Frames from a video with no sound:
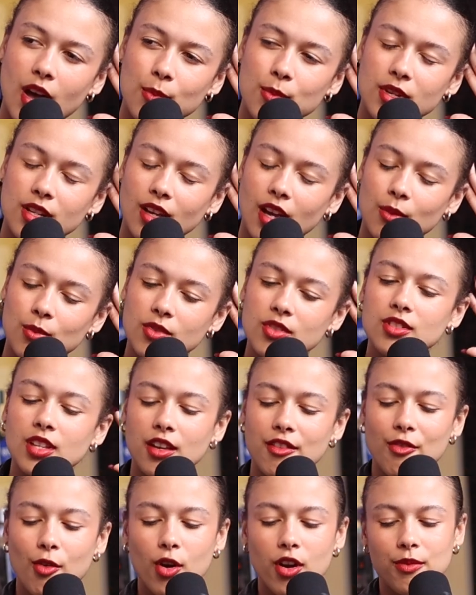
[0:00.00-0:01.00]
I'm gonna
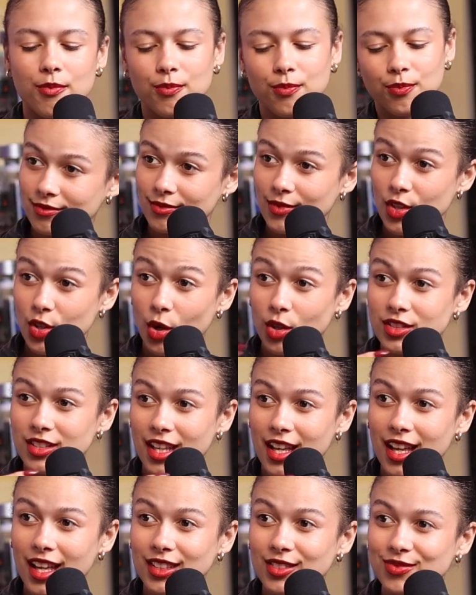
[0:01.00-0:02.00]
say 4. Your
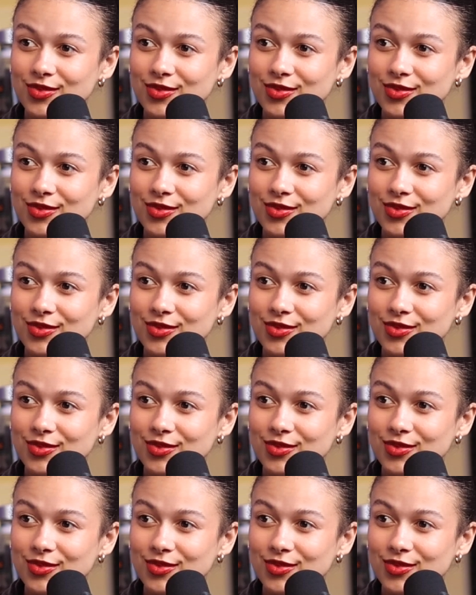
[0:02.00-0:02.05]
turn.